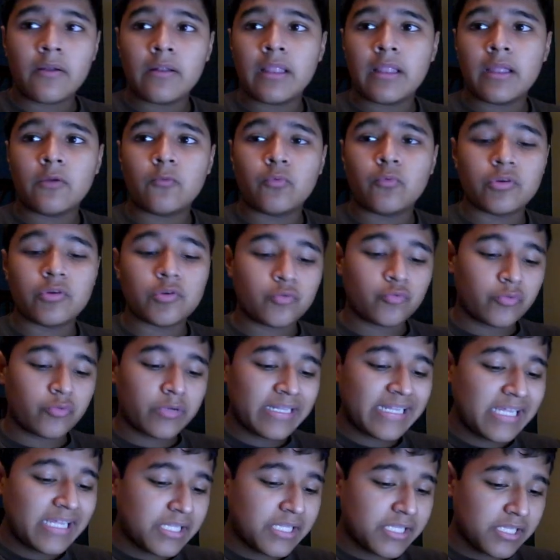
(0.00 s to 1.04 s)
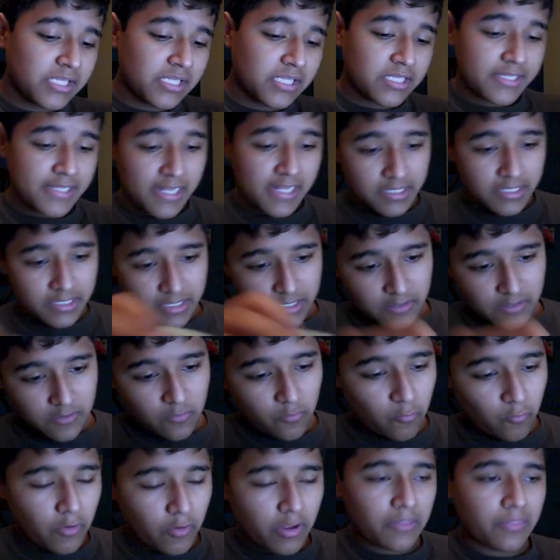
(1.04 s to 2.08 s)
are like would really stick
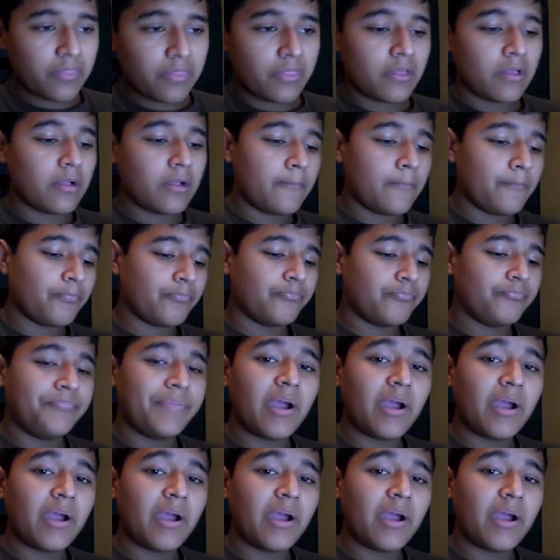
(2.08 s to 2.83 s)
with um,